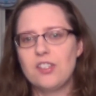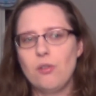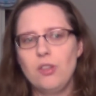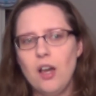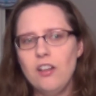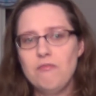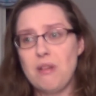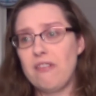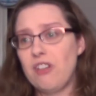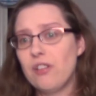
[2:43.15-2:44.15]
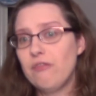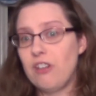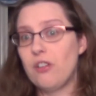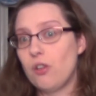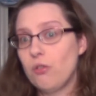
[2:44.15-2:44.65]
So a lot of my very,
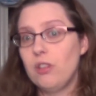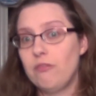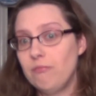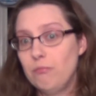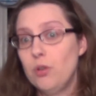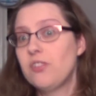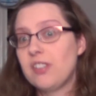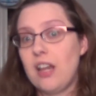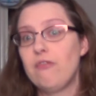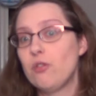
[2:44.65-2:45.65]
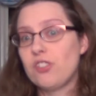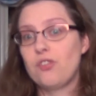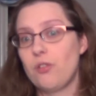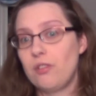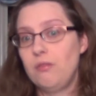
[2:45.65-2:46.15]
very early books that I first
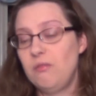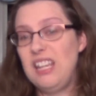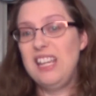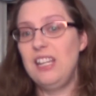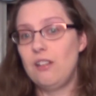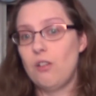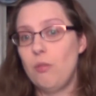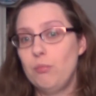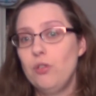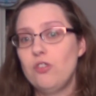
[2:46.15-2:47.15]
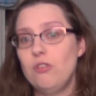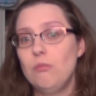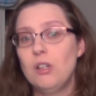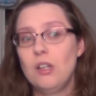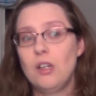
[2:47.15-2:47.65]
started getting on
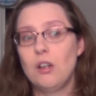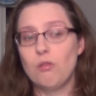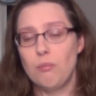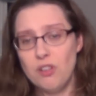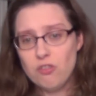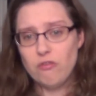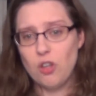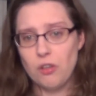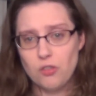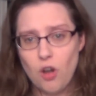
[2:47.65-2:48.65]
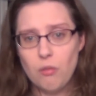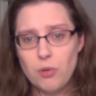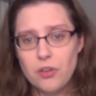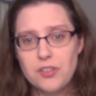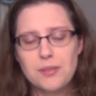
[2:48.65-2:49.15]
booktube were a bunch of young adult
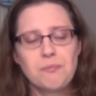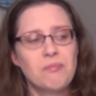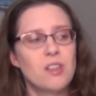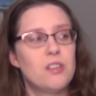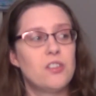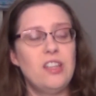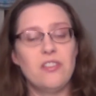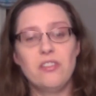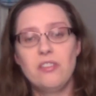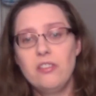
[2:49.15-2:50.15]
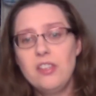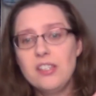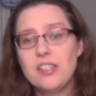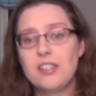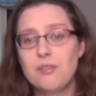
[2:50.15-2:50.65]
books. So yeah,
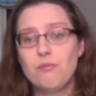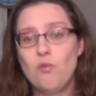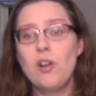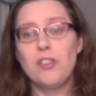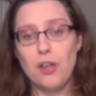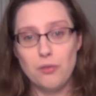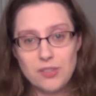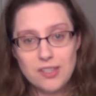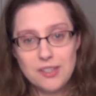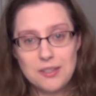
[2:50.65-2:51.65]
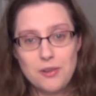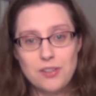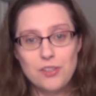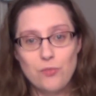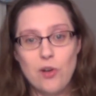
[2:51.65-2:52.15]
this is one of those. This
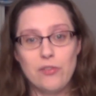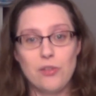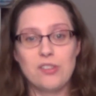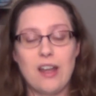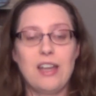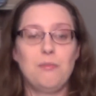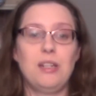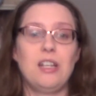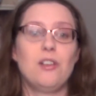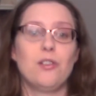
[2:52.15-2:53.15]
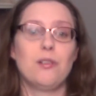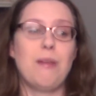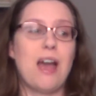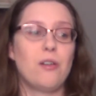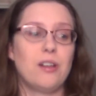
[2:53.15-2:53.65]
series is one of those that I had been hearing
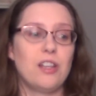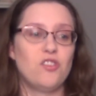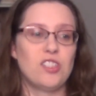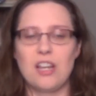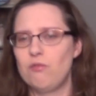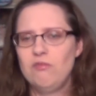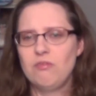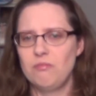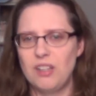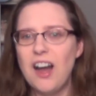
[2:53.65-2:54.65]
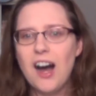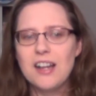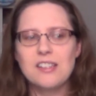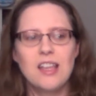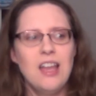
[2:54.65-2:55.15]
about and I just kind of
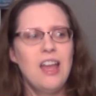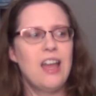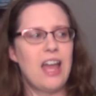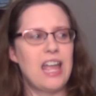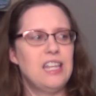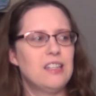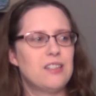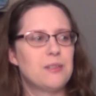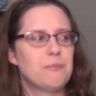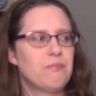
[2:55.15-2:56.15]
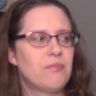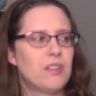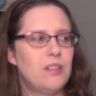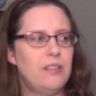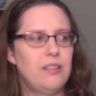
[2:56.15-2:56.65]
got. And
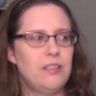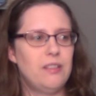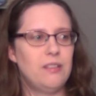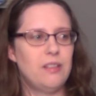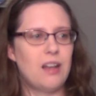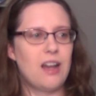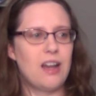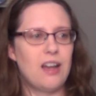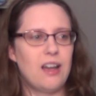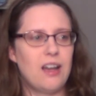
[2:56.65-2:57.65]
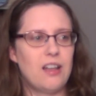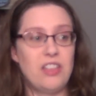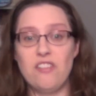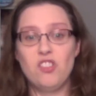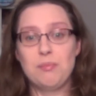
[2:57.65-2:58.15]
I, I,
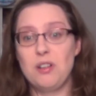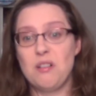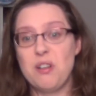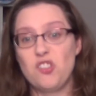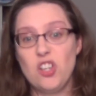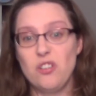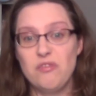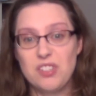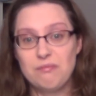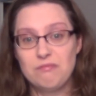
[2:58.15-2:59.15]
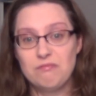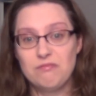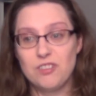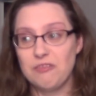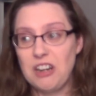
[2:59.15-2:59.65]
they've just been on my shelves
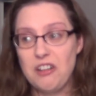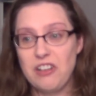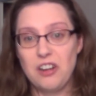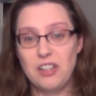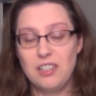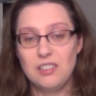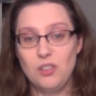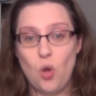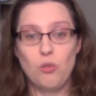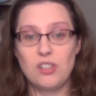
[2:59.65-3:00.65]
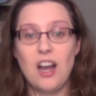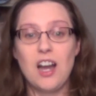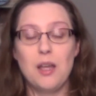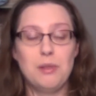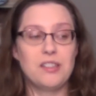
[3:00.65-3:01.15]
for a very, very long
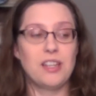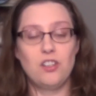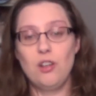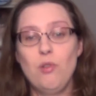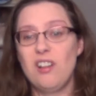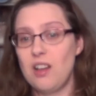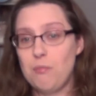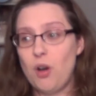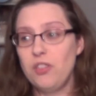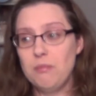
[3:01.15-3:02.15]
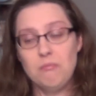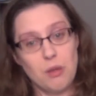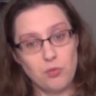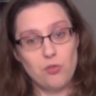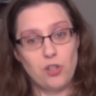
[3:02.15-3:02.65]
time. And it's like, you what? I bought them.
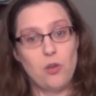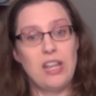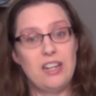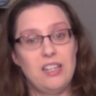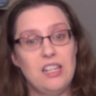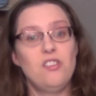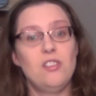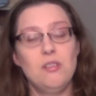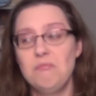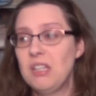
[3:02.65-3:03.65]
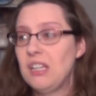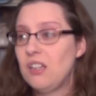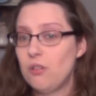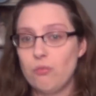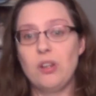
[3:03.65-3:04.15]
I'm going to go ahead and get to them,
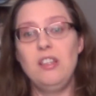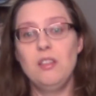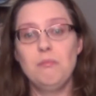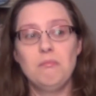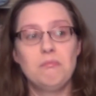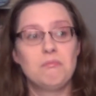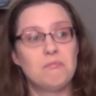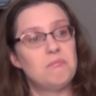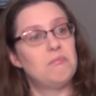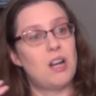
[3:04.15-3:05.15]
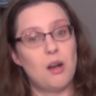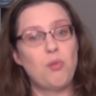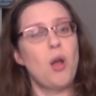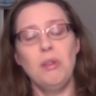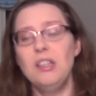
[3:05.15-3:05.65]
read them. I'll
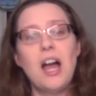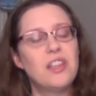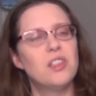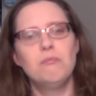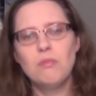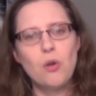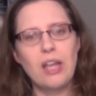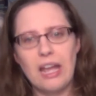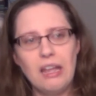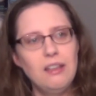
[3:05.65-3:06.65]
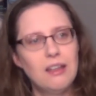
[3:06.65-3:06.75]
probably like them. Okay.